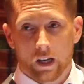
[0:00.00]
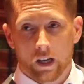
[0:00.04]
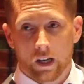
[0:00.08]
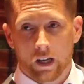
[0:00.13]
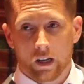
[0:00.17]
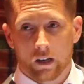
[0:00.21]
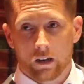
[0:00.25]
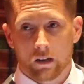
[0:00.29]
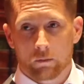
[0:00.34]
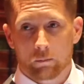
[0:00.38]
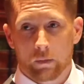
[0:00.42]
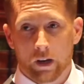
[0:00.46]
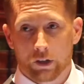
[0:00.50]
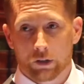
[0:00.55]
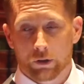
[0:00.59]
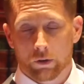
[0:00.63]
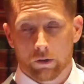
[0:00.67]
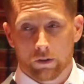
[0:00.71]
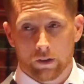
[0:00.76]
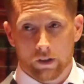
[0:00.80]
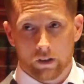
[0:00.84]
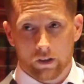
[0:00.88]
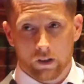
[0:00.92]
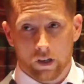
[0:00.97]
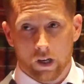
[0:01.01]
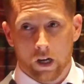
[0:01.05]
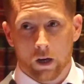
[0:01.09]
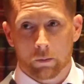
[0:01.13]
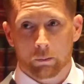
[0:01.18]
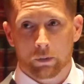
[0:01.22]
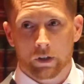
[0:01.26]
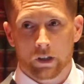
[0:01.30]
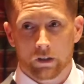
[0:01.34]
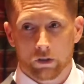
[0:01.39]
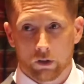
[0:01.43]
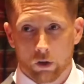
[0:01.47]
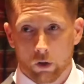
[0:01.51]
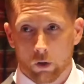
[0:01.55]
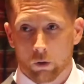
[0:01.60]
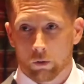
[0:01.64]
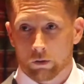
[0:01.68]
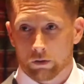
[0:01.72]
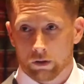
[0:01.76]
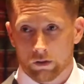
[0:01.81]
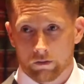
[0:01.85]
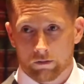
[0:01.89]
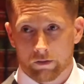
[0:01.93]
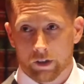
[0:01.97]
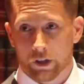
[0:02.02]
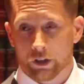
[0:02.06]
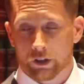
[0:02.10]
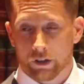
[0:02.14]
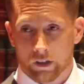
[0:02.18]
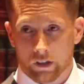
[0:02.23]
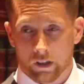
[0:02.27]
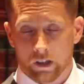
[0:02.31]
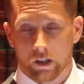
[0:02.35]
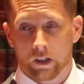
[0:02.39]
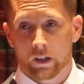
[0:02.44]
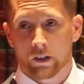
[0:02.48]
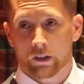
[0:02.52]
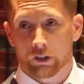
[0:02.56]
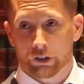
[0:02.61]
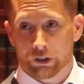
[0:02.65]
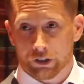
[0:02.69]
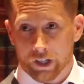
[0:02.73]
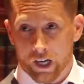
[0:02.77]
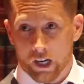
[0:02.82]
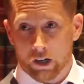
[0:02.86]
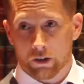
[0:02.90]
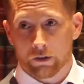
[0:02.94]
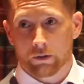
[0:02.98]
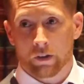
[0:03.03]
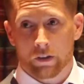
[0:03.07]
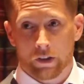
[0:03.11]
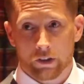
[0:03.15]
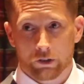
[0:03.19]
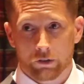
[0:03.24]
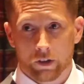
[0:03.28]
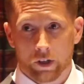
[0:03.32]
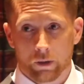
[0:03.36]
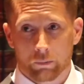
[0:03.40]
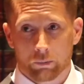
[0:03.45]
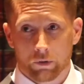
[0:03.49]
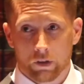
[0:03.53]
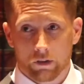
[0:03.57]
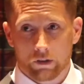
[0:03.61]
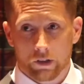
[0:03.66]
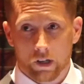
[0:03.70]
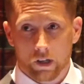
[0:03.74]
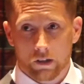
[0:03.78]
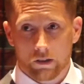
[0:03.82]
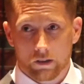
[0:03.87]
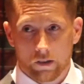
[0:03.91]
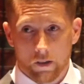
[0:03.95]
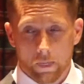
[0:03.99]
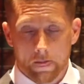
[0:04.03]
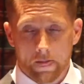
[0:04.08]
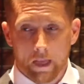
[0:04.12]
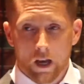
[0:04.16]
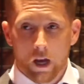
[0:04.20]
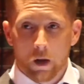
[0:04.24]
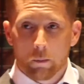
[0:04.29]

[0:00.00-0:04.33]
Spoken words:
and make sure that the company's goals and vision is shared throughout the training process,